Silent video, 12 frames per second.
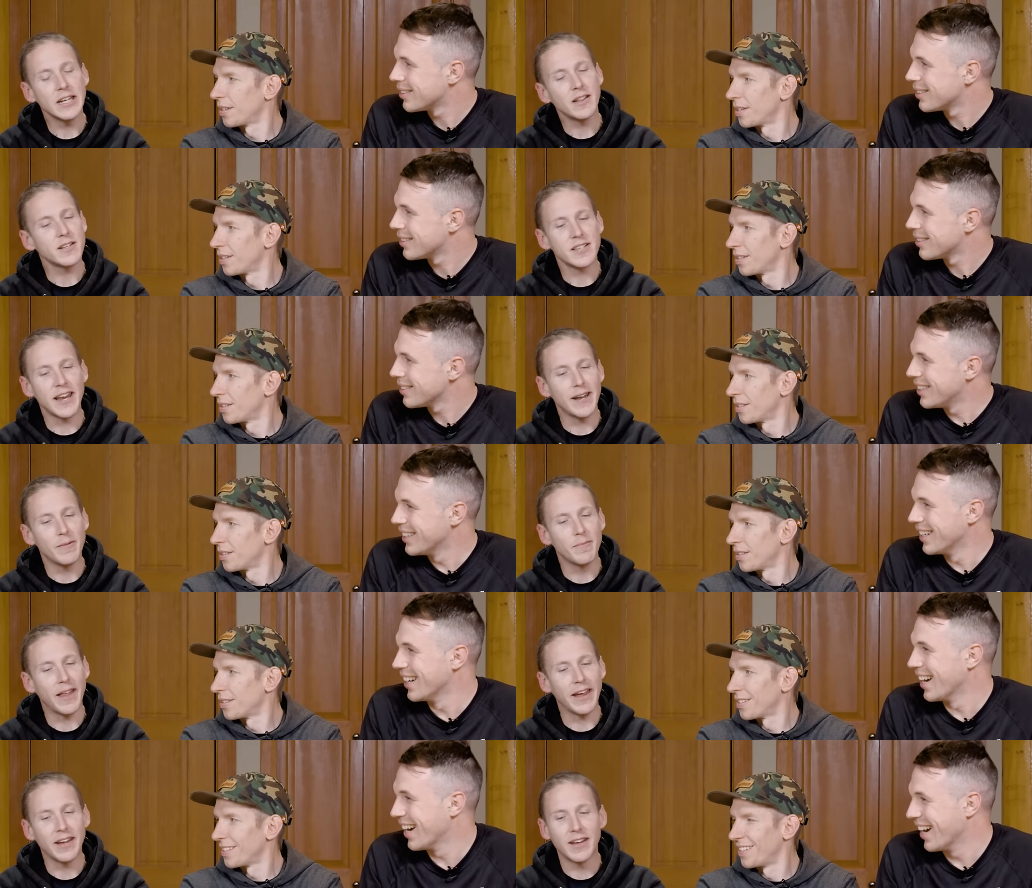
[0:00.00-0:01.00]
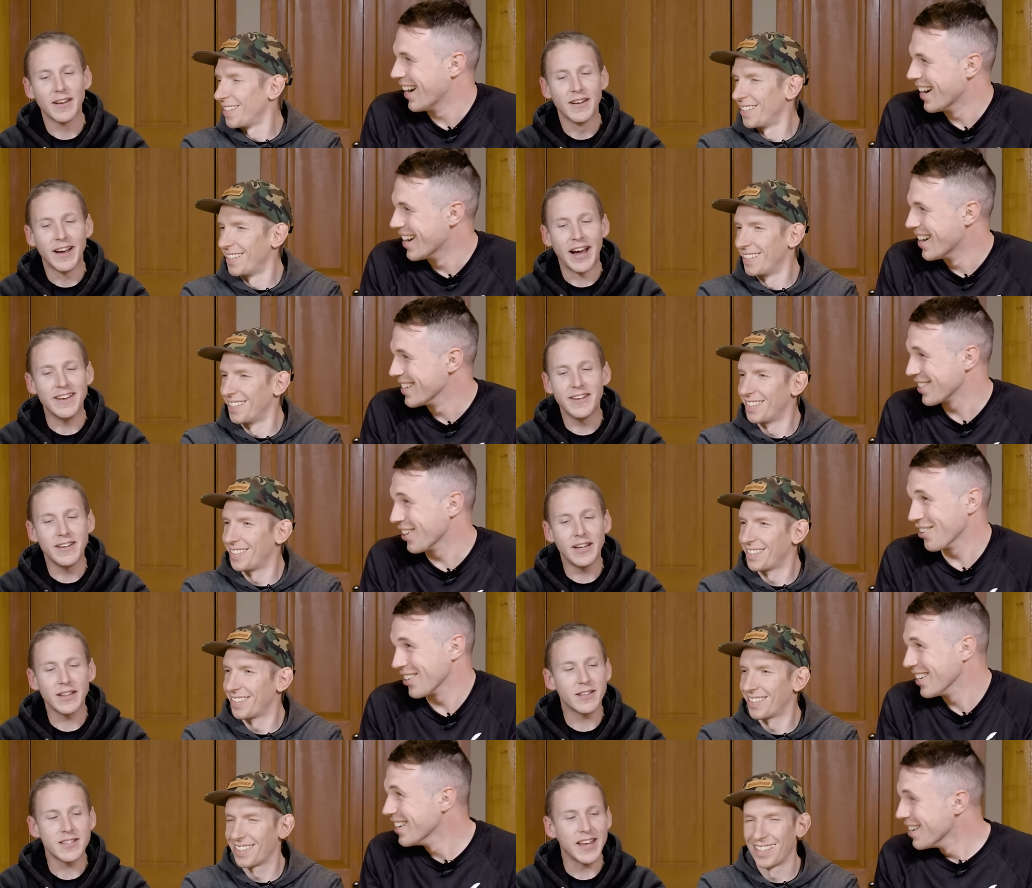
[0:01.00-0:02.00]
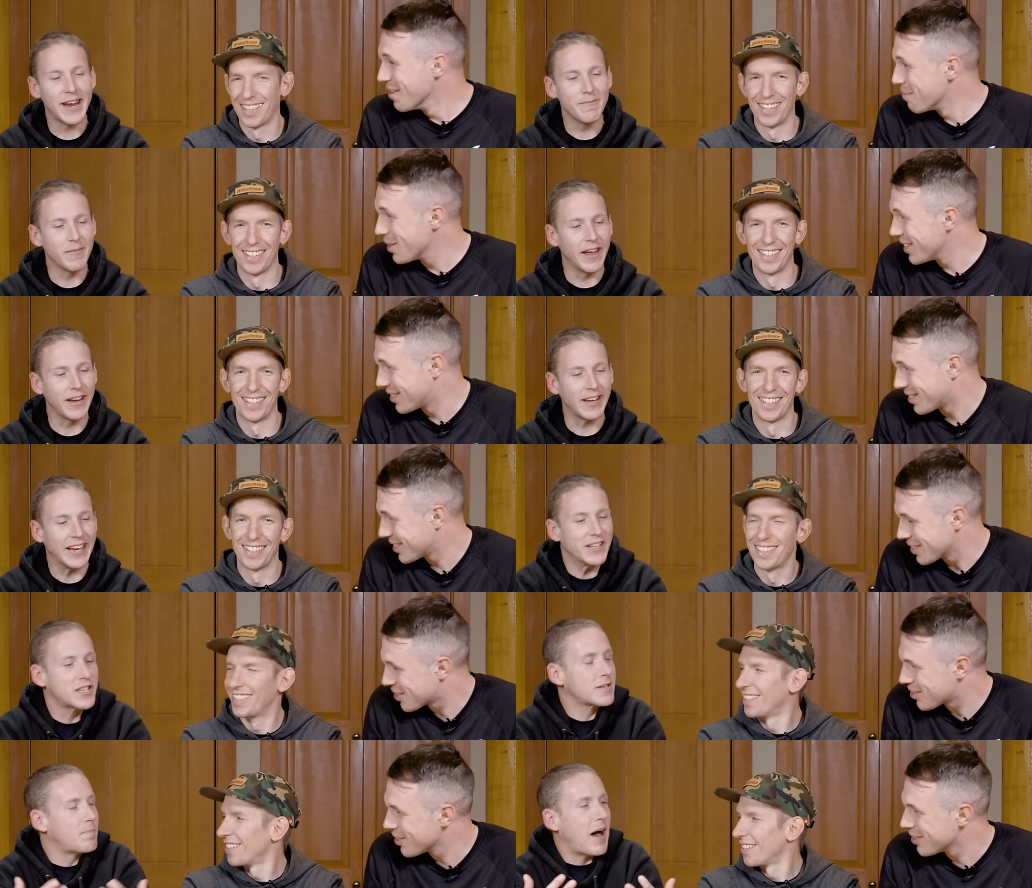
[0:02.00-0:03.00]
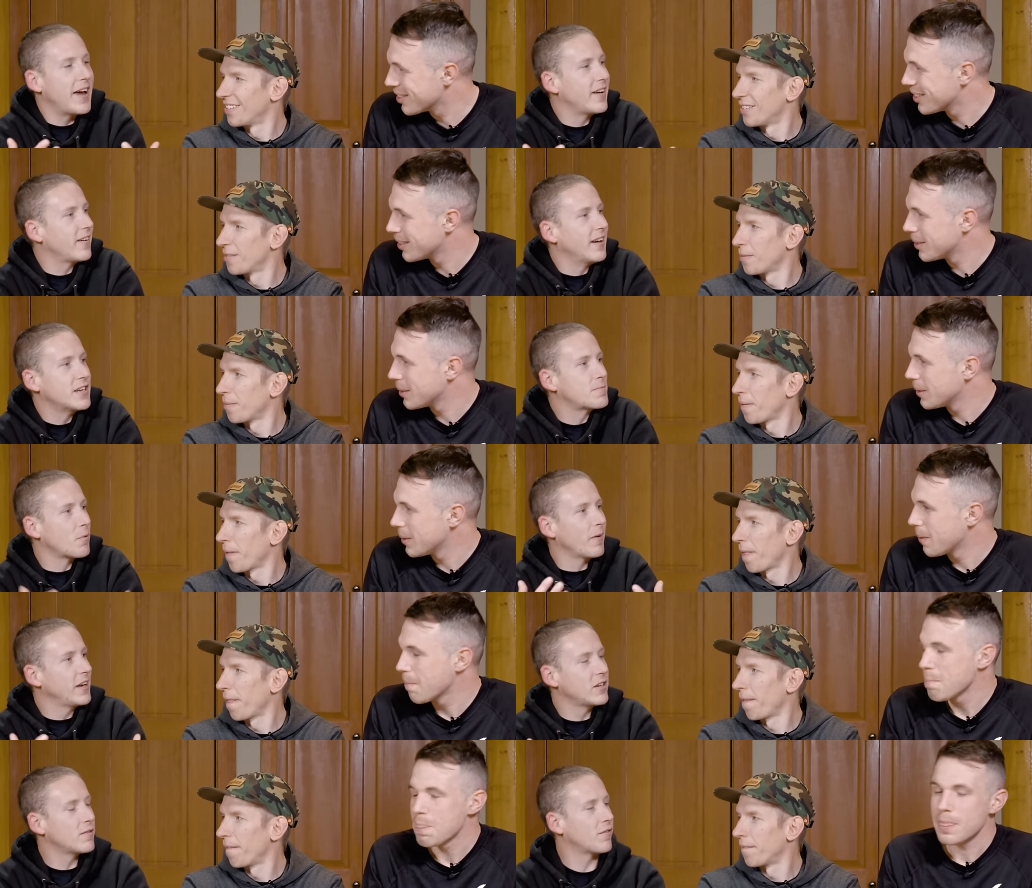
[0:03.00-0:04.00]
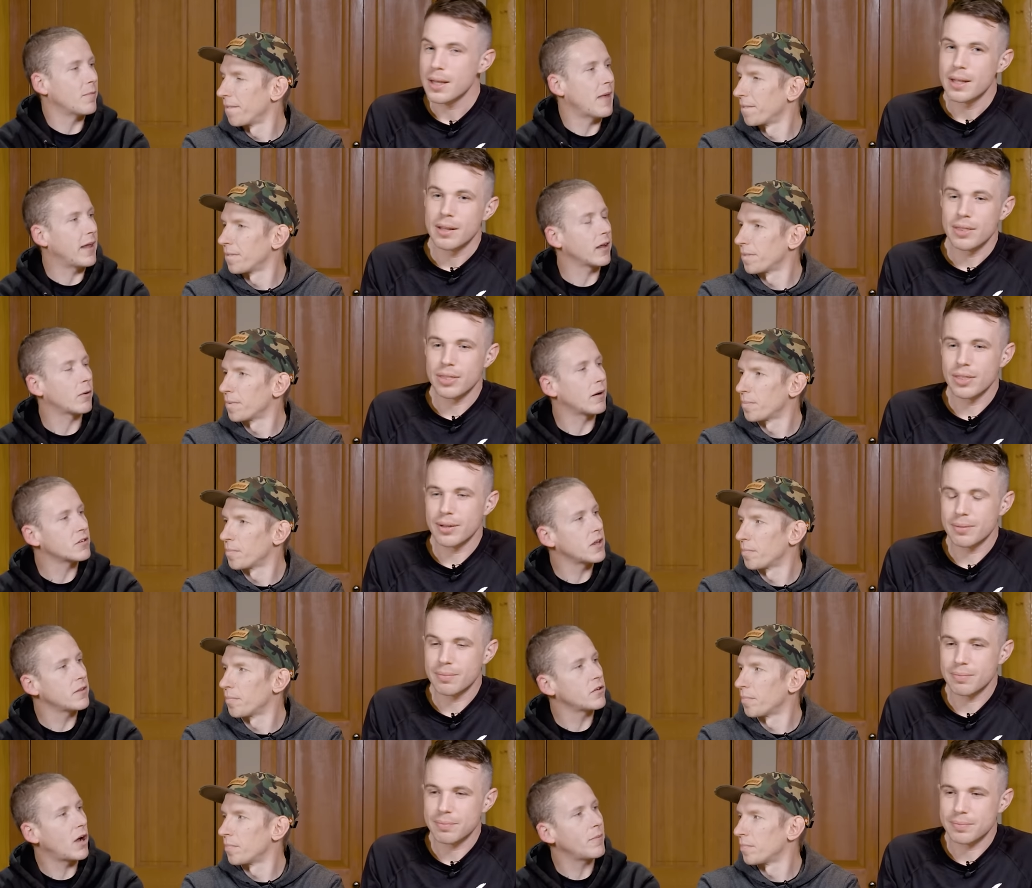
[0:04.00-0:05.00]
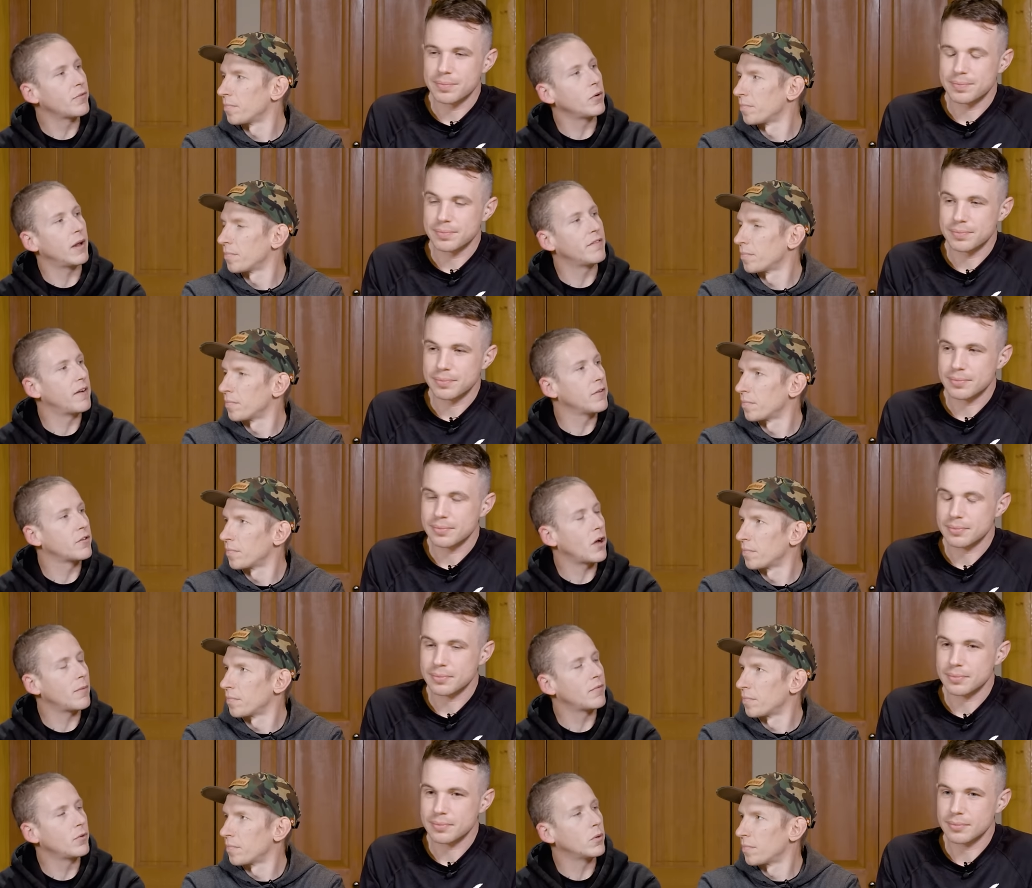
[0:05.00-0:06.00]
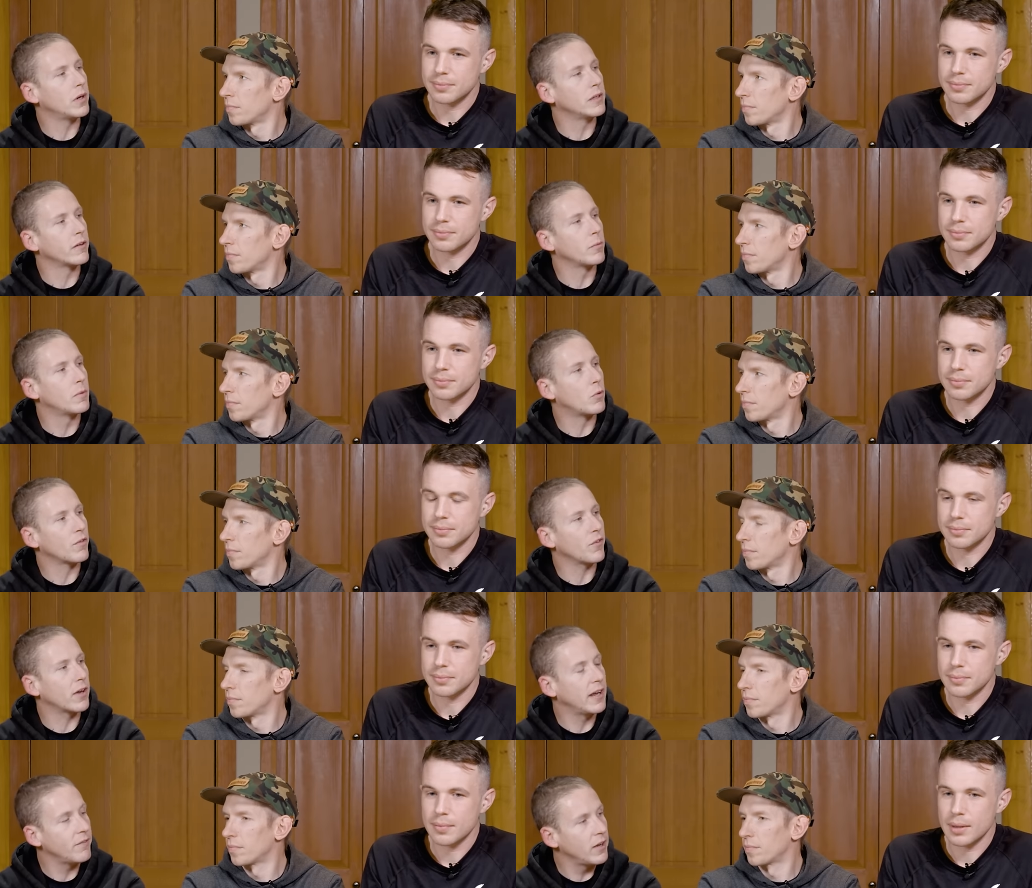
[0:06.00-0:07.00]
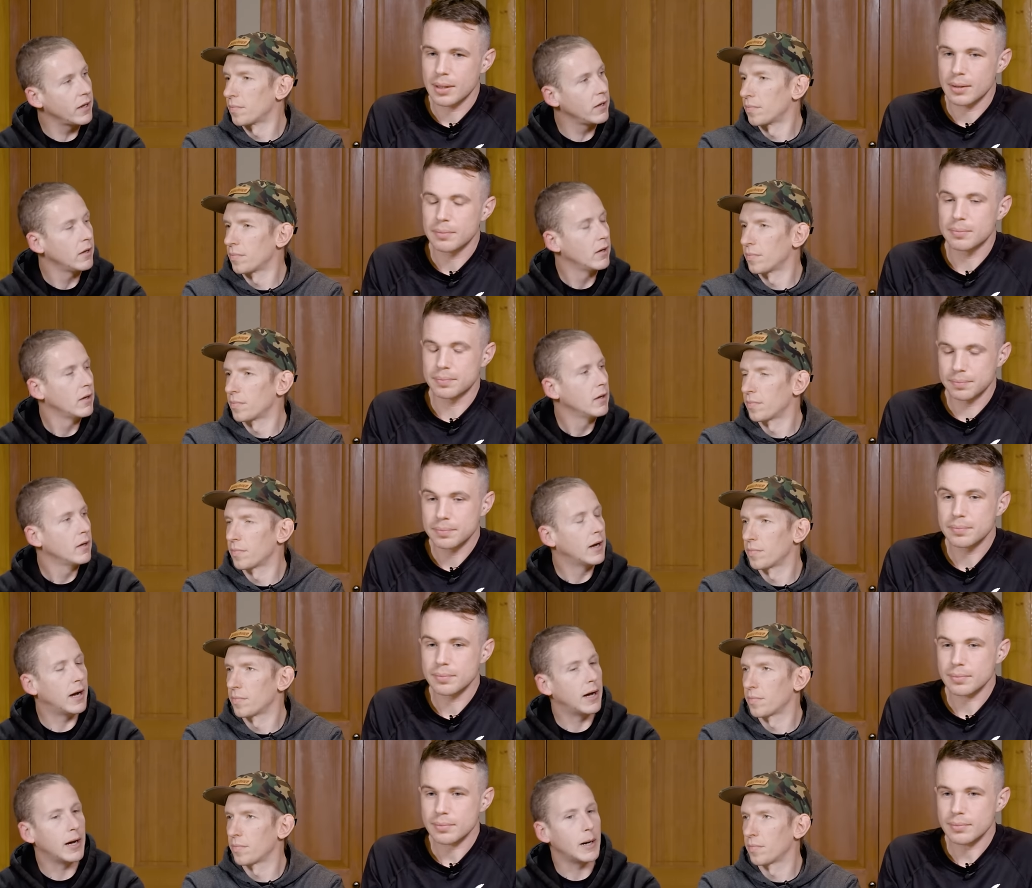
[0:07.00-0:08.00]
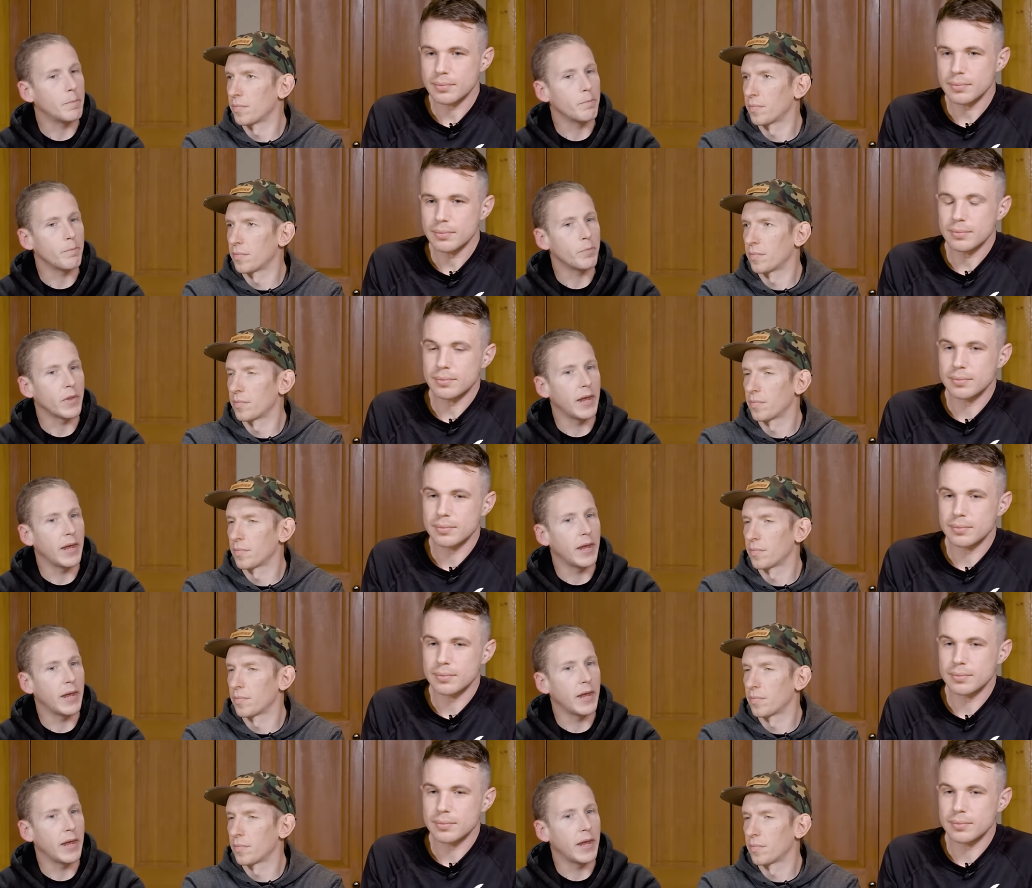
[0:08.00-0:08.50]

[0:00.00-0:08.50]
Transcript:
Speaker 1: get the same like I didn't get the same like inspire inspiration from that. Like when I was on the Top Fuel, I found the Top Fuel a little bit more forgiving, mm-hmm. um,